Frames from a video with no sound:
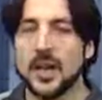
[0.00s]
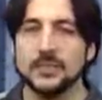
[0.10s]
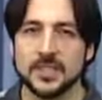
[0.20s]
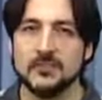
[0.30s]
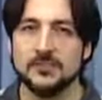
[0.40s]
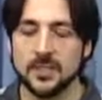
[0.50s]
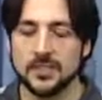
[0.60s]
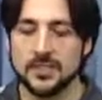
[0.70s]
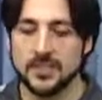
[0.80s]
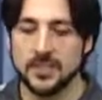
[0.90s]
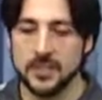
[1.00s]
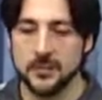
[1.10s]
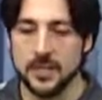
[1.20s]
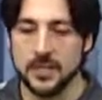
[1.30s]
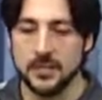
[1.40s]
some features that
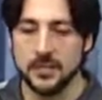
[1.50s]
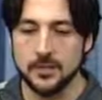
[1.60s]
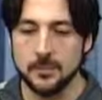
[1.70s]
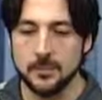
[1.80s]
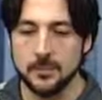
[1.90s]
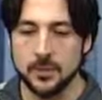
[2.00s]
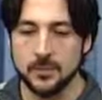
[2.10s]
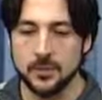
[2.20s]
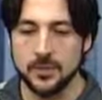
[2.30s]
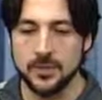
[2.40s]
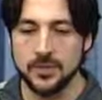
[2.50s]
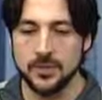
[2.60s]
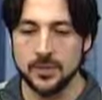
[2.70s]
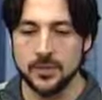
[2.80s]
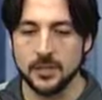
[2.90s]
many people
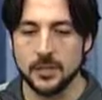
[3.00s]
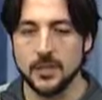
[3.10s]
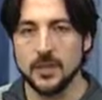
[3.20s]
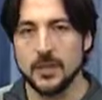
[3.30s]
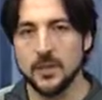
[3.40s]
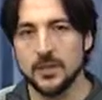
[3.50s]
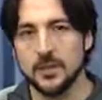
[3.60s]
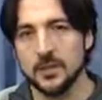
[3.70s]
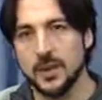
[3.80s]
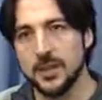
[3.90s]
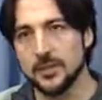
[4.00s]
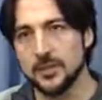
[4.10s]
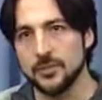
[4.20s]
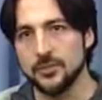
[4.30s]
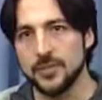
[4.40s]
think are
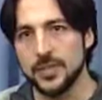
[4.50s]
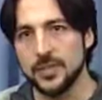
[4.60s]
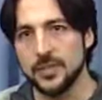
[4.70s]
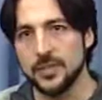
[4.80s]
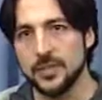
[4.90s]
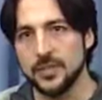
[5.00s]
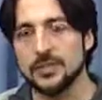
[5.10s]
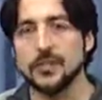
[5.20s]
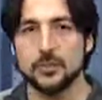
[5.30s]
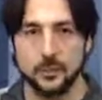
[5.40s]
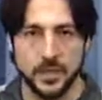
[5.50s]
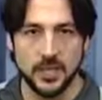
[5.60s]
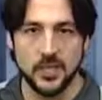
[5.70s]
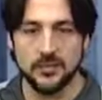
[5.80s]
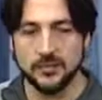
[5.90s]
not very easy to
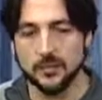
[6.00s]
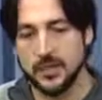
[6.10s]
believe.